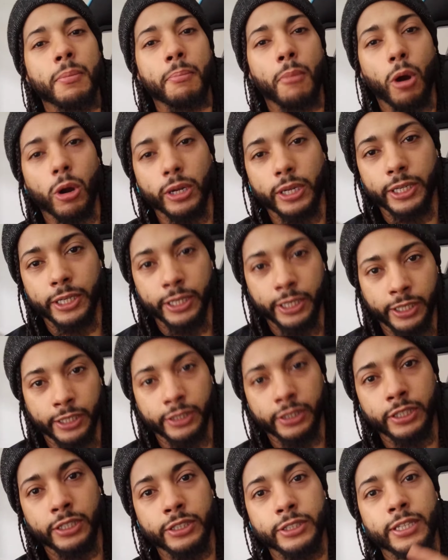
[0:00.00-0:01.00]

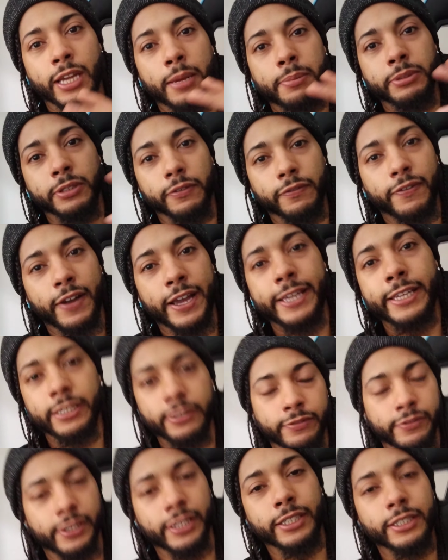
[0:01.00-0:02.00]
marketing these types of fight
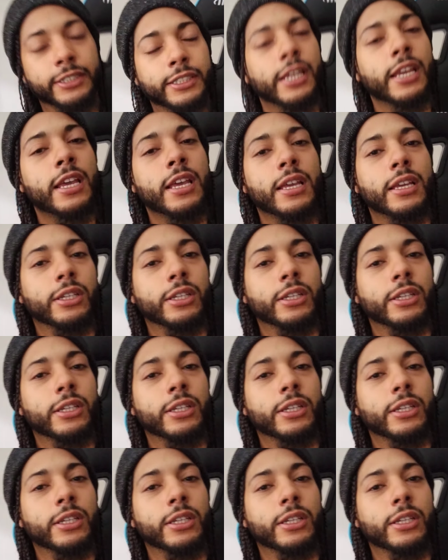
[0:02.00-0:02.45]
events.